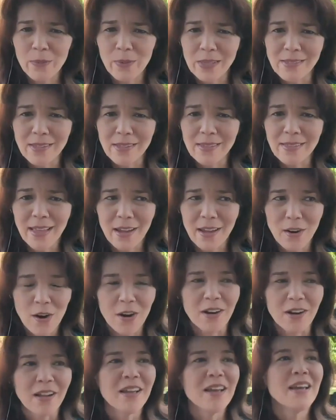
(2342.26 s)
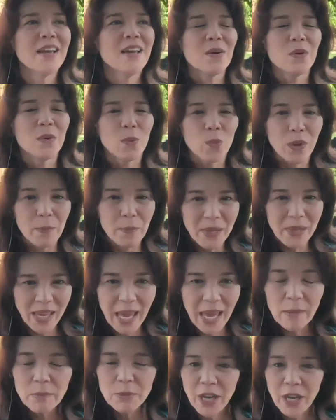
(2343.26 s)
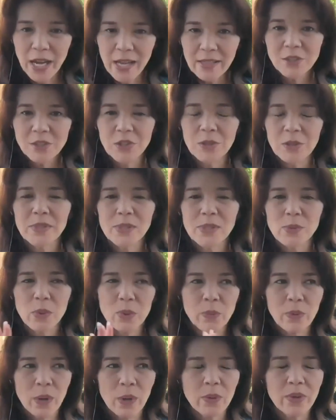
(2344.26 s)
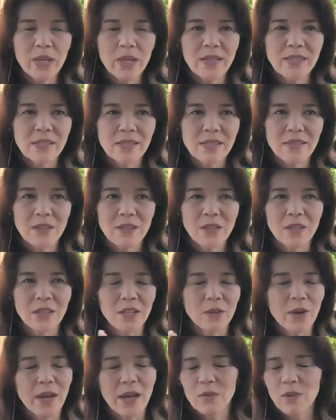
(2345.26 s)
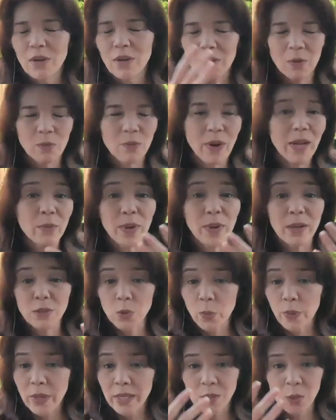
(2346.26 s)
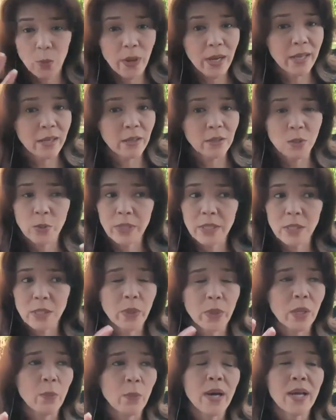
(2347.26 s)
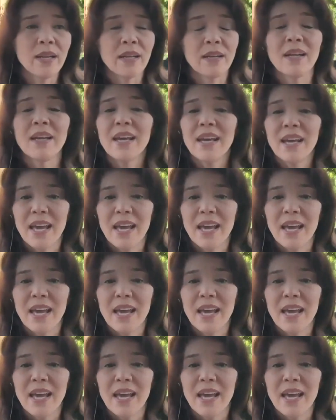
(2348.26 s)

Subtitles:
it wasn't that hard. What became challenging was we wrote it, right around 2020 or 2021.